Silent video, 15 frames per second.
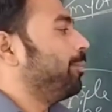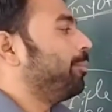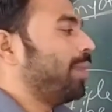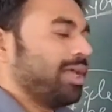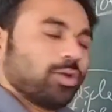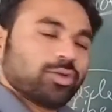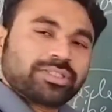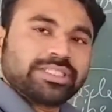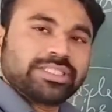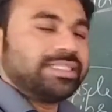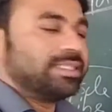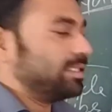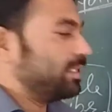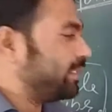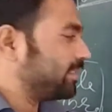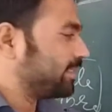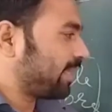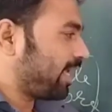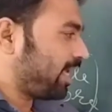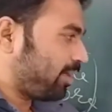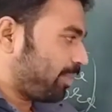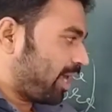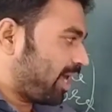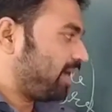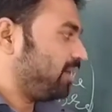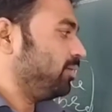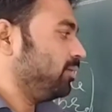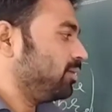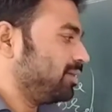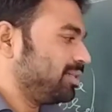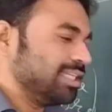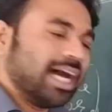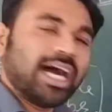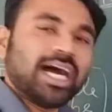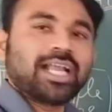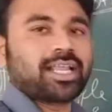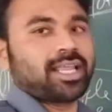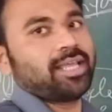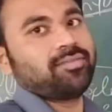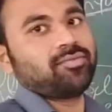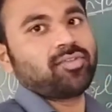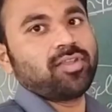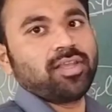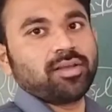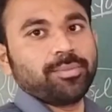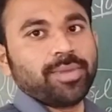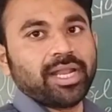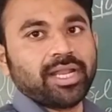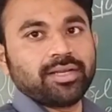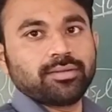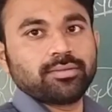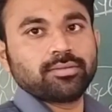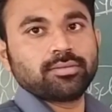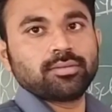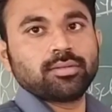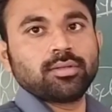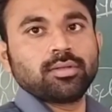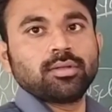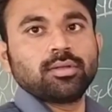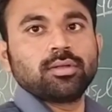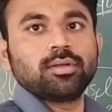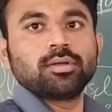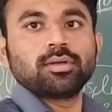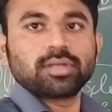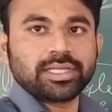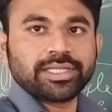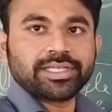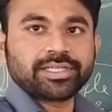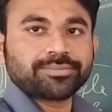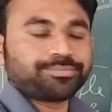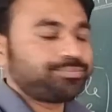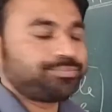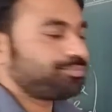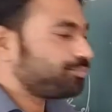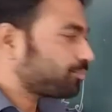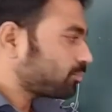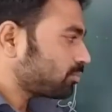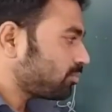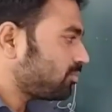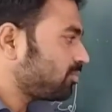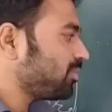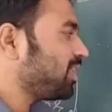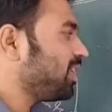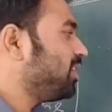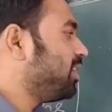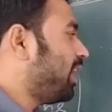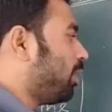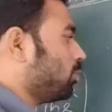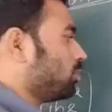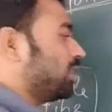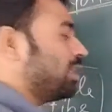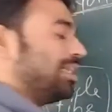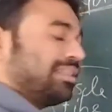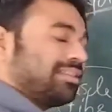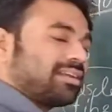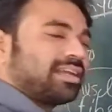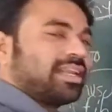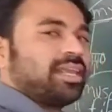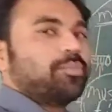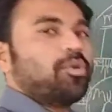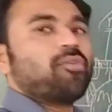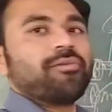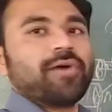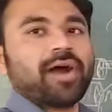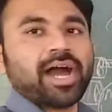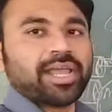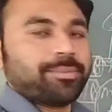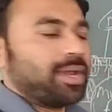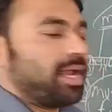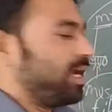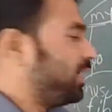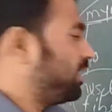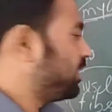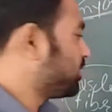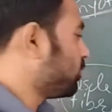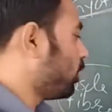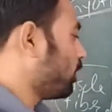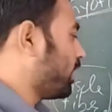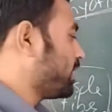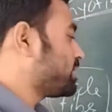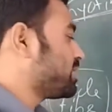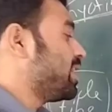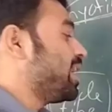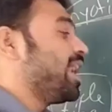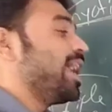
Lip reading: Myosin is A band, dark and thick band. Clear? Now the another name of I band is known as